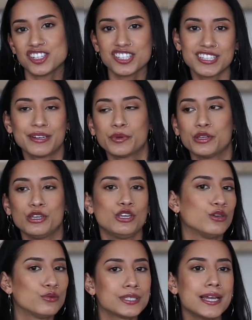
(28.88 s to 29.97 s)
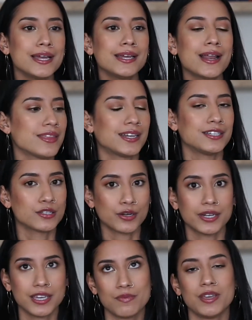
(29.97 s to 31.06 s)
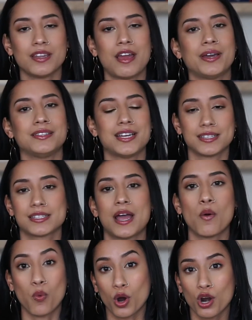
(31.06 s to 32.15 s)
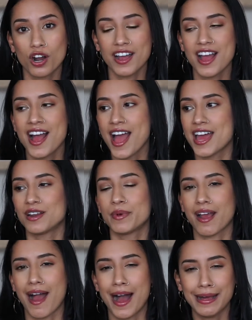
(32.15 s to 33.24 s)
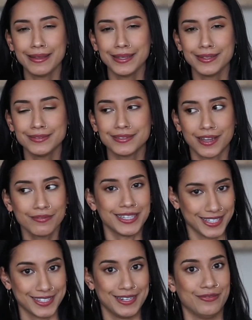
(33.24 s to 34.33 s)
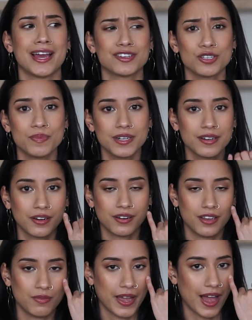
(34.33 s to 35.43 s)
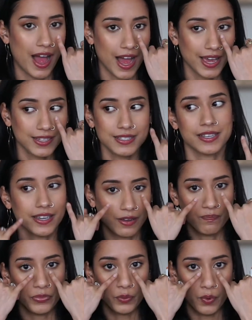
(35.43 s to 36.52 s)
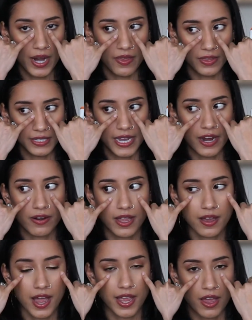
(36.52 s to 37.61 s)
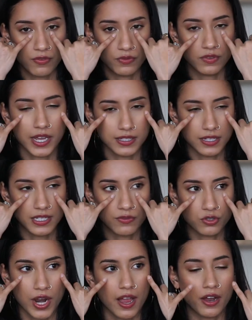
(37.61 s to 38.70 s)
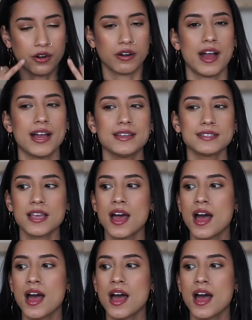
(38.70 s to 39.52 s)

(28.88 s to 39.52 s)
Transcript: just didn't really use it. And then I started keeping it at my desk at work. I'm like, I love this stuff. I actually put it underneath my eyes, like right in this area. I tend to have dry under eyes,